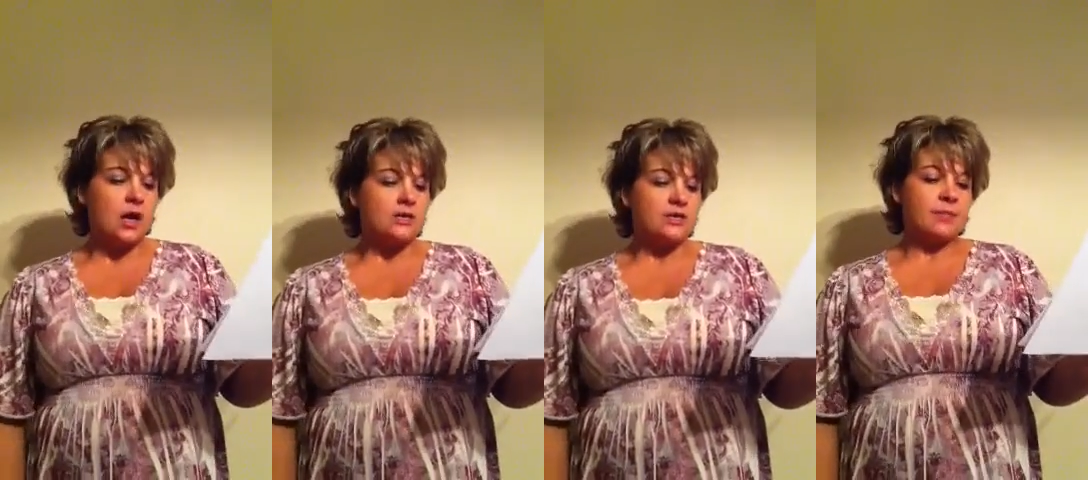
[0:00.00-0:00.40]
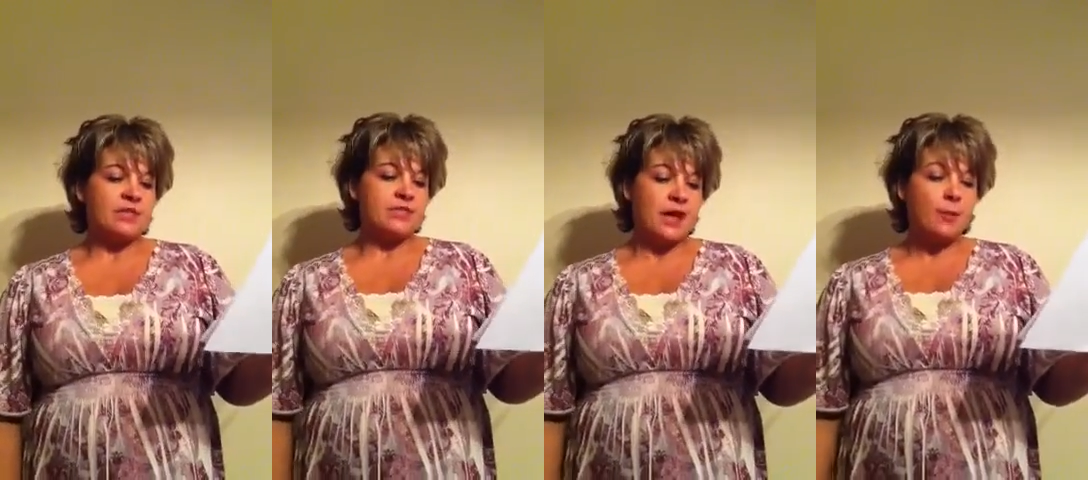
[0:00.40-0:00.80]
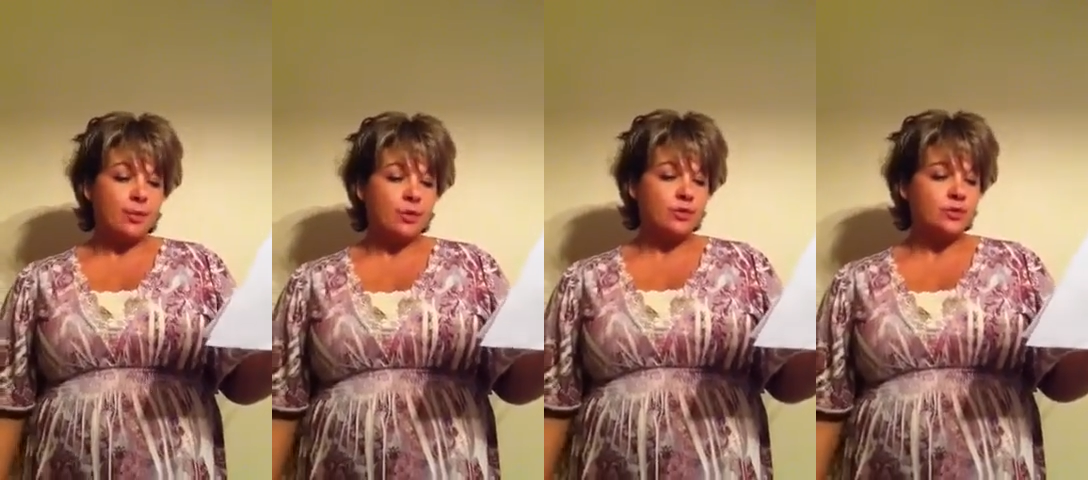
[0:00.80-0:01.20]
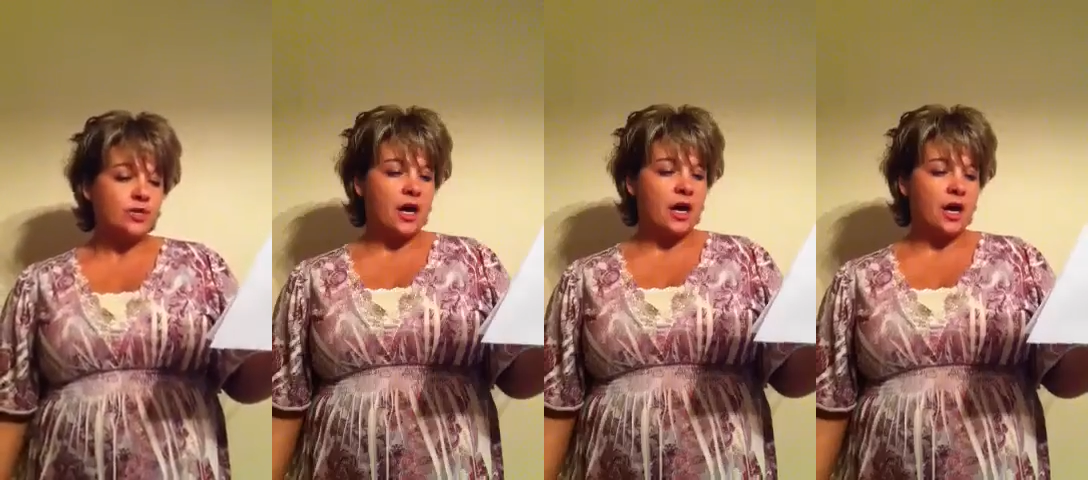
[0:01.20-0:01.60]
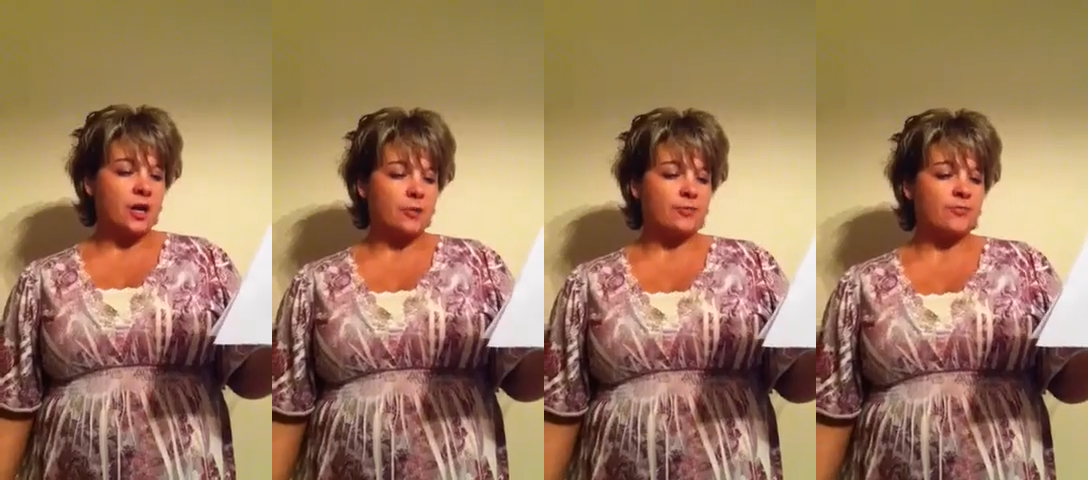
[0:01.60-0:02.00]
Some examples,
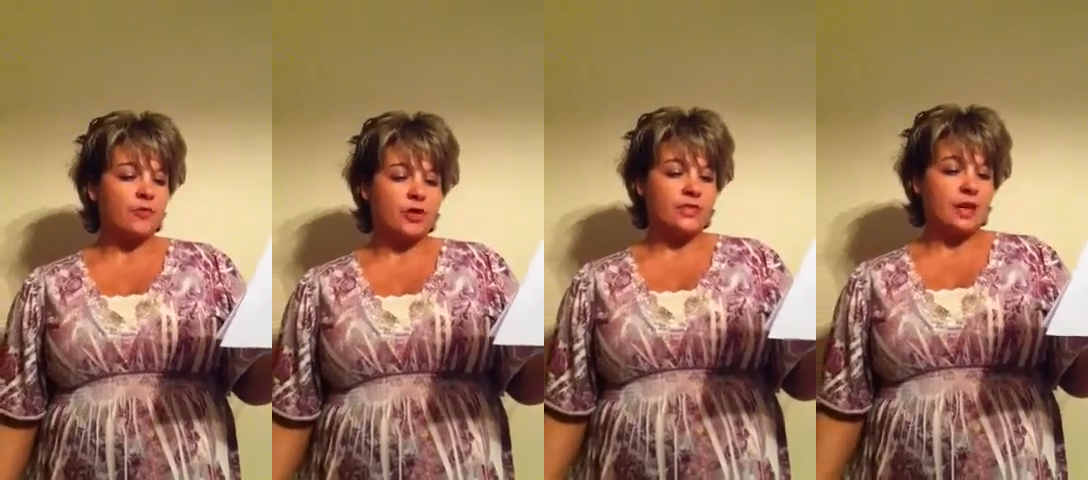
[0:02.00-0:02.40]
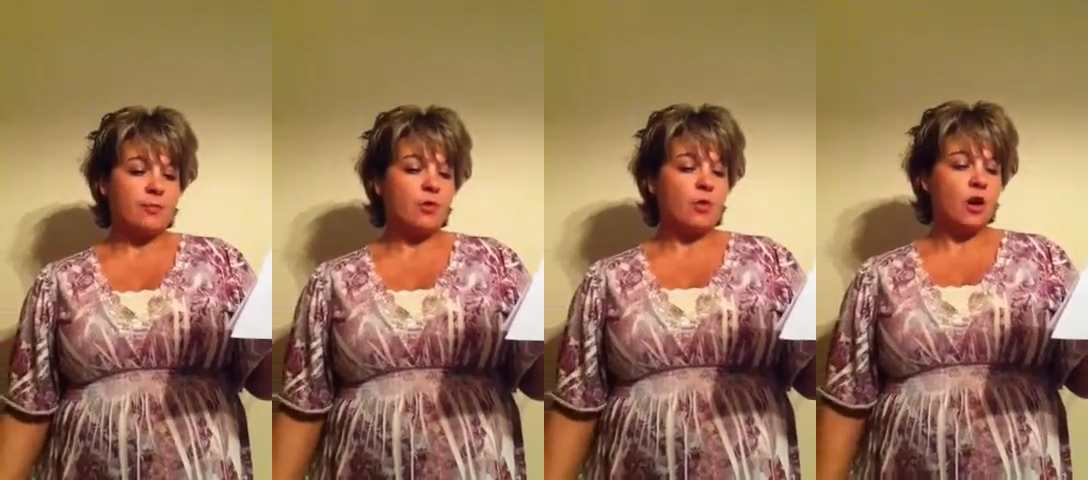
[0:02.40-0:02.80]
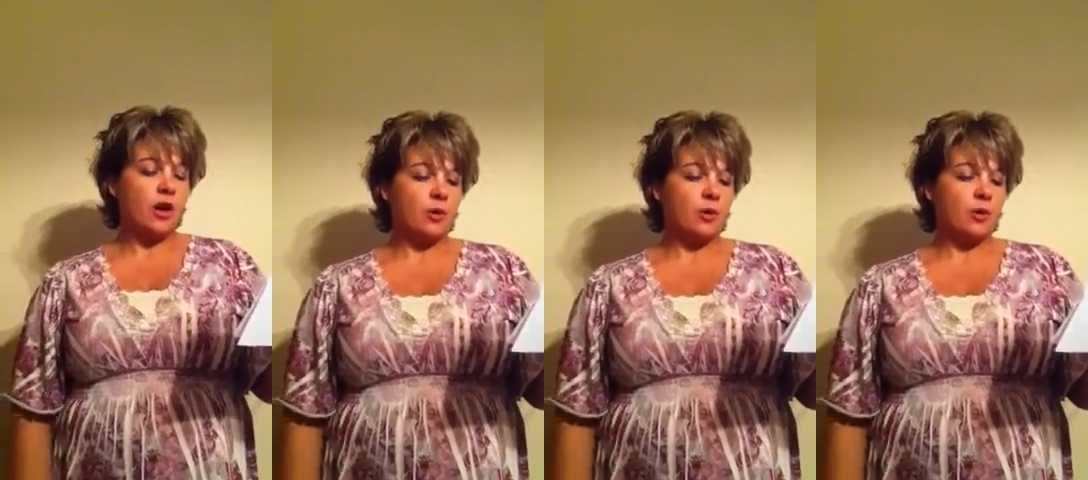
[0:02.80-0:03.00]
for example,